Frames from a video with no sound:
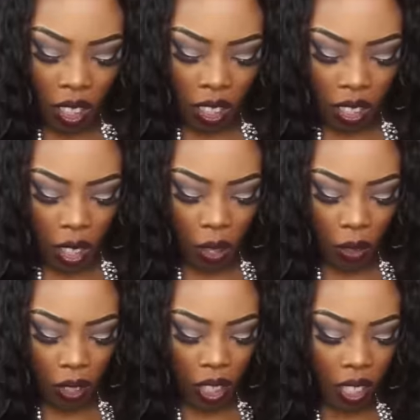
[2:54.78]

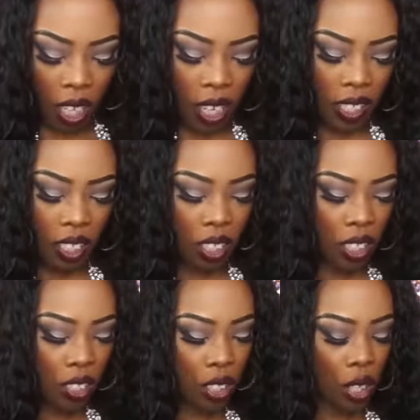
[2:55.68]
So the next
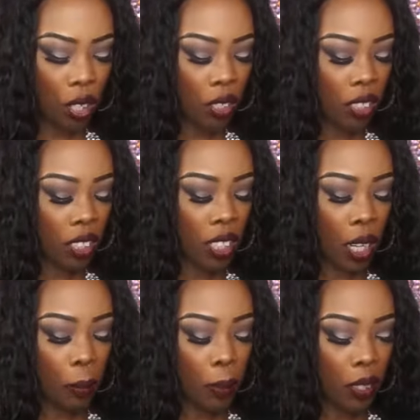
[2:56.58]
shirt
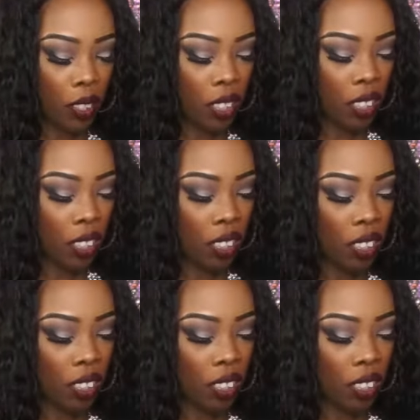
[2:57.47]
that I purchased